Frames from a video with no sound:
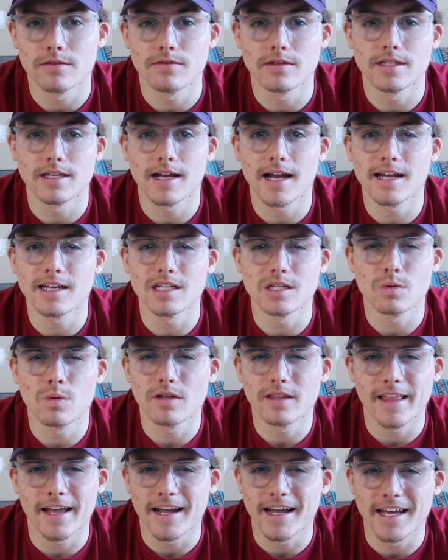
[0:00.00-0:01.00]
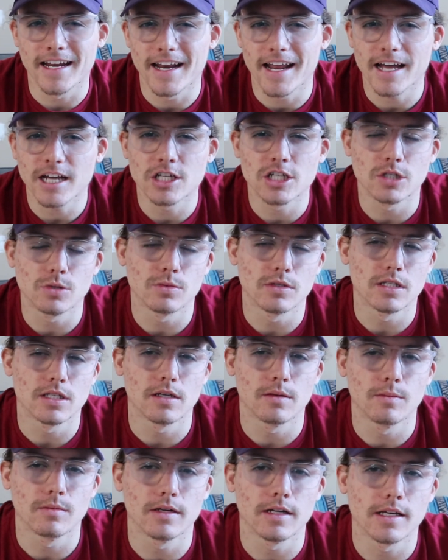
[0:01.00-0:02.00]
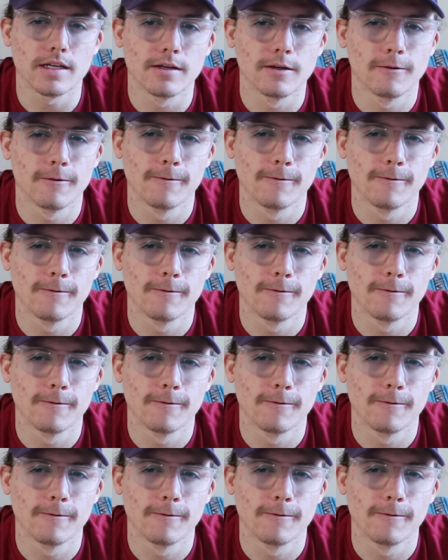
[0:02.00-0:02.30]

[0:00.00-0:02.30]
It's like, I just want that connection with somebody.